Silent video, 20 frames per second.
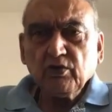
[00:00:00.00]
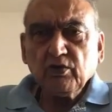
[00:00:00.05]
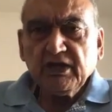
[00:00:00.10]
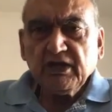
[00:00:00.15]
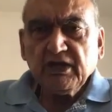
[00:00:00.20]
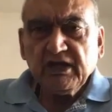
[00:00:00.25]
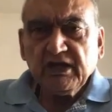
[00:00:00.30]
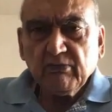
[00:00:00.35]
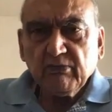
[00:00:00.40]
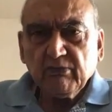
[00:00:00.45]
the
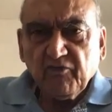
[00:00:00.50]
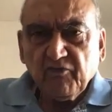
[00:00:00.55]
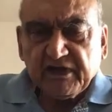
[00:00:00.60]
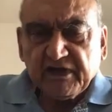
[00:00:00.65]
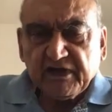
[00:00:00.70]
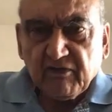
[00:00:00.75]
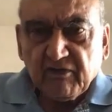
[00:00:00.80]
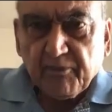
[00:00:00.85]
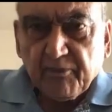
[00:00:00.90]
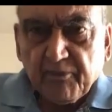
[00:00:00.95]
whole
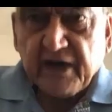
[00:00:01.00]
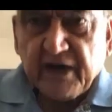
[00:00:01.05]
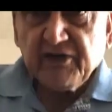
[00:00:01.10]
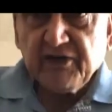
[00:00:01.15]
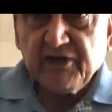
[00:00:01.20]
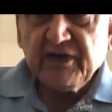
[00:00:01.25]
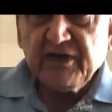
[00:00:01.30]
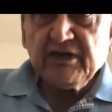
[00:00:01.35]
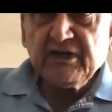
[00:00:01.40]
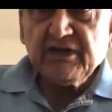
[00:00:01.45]
aim of
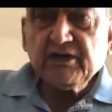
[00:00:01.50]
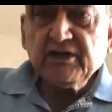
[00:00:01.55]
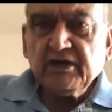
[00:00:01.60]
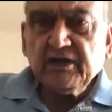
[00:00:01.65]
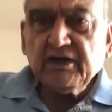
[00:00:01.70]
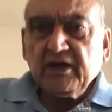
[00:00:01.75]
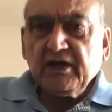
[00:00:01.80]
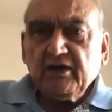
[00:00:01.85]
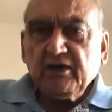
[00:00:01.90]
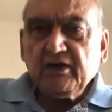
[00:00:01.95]
developed countries
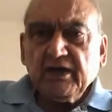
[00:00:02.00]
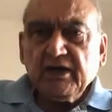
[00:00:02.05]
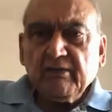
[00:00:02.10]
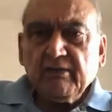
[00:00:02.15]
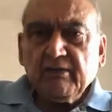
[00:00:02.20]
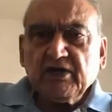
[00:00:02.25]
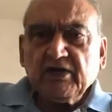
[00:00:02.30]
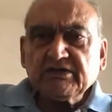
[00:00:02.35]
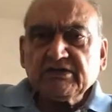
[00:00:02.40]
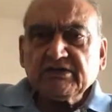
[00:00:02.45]
is that
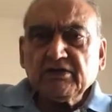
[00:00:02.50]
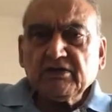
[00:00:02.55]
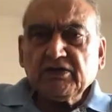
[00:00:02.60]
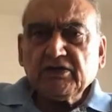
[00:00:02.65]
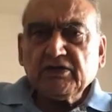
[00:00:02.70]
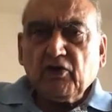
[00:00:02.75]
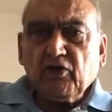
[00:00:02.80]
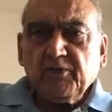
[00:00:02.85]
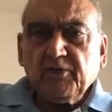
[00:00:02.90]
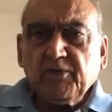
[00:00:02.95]
India
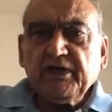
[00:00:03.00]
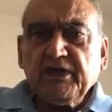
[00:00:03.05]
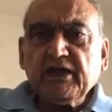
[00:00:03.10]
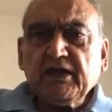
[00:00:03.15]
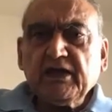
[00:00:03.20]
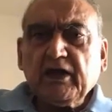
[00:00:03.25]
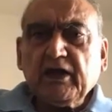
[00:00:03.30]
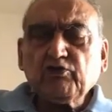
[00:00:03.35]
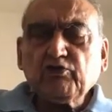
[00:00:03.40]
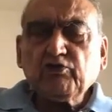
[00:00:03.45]
must
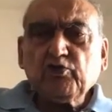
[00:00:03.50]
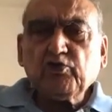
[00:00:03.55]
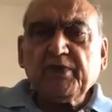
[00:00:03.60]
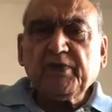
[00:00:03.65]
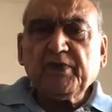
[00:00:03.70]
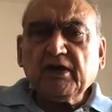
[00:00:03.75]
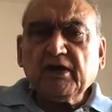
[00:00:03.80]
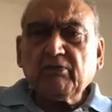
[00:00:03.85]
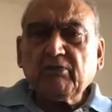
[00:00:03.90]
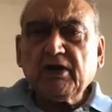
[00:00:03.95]
not be
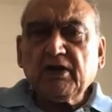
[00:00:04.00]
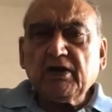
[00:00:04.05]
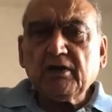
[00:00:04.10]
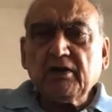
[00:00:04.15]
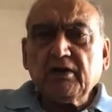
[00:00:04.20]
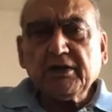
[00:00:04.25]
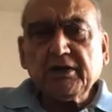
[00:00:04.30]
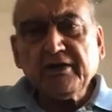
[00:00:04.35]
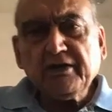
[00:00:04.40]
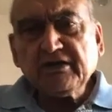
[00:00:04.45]
allowed to
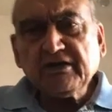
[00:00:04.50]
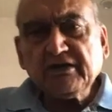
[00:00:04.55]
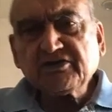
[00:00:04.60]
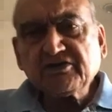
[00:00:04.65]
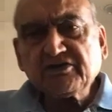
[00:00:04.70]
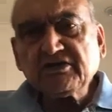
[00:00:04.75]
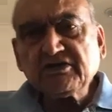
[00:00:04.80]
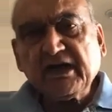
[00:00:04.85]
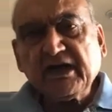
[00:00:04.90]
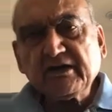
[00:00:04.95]
become an
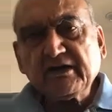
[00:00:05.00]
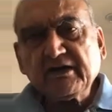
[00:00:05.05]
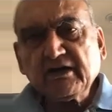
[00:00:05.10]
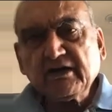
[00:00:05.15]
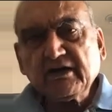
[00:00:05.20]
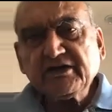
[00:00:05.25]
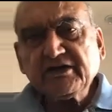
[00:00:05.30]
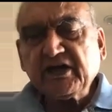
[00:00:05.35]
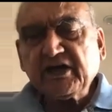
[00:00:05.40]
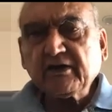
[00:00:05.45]
industrial
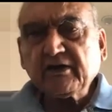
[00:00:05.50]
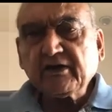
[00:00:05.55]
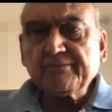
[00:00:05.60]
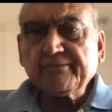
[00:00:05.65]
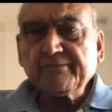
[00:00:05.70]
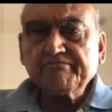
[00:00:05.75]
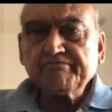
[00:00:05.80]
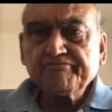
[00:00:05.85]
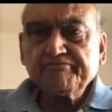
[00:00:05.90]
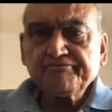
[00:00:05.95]
giant like
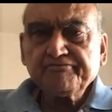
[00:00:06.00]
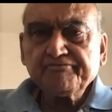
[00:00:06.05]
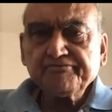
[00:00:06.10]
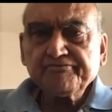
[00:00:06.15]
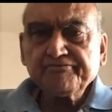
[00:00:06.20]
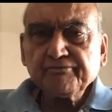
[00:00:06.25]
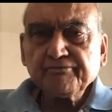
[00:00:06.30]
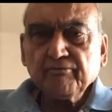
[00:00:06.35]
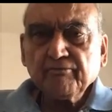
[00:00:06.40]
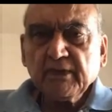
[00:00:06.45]
China.
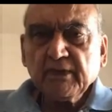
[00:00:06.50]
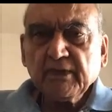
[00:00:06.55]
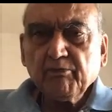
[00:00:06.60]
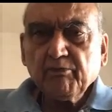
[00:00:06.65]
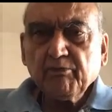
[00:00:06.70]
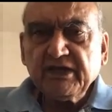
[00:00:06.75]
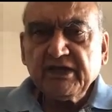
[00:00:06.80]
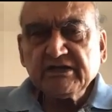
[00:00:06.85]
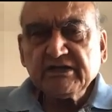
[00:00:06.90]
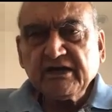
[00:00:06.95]

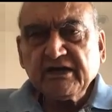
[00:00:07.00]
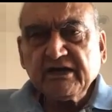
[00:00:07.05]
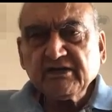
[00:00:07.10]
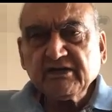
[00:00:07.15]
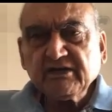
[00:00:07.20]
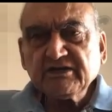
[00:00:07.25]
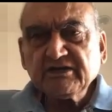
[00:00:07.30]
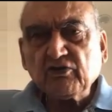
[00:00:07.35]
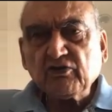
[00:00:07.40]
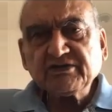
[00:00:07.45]

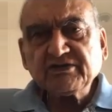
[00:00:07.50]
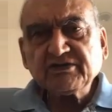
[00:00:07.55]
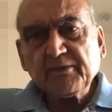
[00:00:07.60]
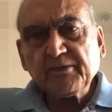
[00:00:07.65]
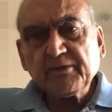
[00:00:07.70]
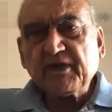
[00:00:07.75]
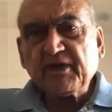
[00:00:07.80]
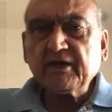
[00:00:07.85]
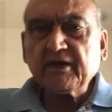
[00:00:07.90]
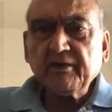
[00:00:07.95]
Please get this
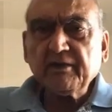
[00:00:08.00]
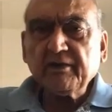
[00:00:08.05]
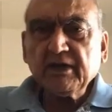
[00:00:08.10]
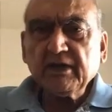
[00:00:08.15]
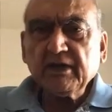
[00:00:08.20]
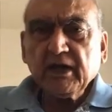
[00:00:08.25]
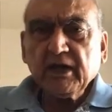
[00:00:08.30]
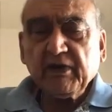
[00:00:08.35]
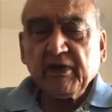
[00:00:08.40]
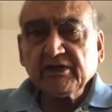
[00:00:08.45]
concept
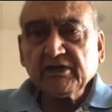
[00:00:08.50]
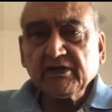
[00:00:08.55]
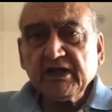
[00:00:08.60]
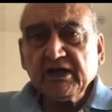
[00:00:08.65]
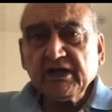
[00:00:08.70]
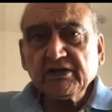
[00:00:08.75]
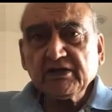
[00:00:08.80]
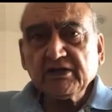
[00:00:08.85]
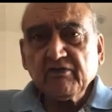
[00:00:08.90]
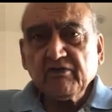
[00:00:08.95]
clear.
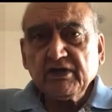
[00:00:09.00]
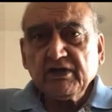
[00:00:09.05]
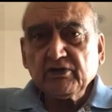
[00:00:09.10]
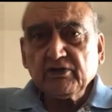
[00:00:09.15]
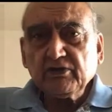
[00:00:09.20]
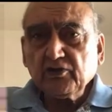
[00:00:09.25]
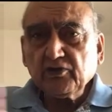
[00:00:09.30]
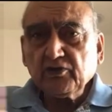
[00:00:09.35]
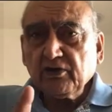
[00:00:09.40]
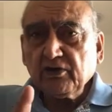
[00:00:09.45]
But
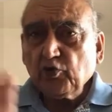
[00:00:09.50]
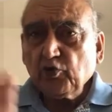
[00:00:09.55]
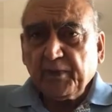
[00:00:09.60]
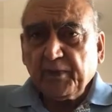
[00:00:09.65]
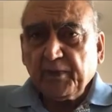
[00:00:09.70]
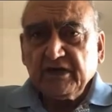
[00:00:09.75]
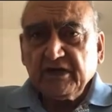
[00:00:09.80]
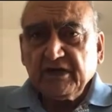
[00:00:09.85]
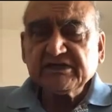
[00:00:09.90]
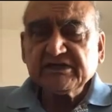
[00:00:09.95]
they will
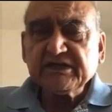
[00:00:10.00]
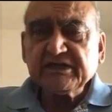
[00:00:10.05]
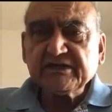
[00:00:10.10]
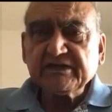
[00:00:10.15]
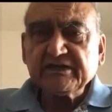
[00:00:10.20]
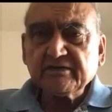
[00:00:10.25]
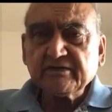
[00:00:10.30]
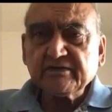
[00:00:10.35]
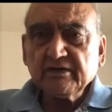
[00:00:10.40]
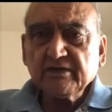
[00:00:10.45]
not openly
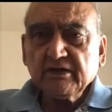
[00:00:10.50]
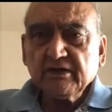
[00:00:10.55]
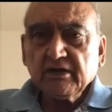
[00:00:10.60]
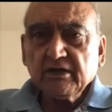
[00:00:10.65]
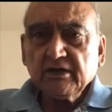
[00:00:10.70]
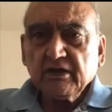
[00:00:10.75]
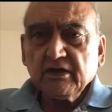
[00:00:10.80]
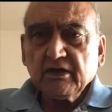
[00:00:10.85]
say it.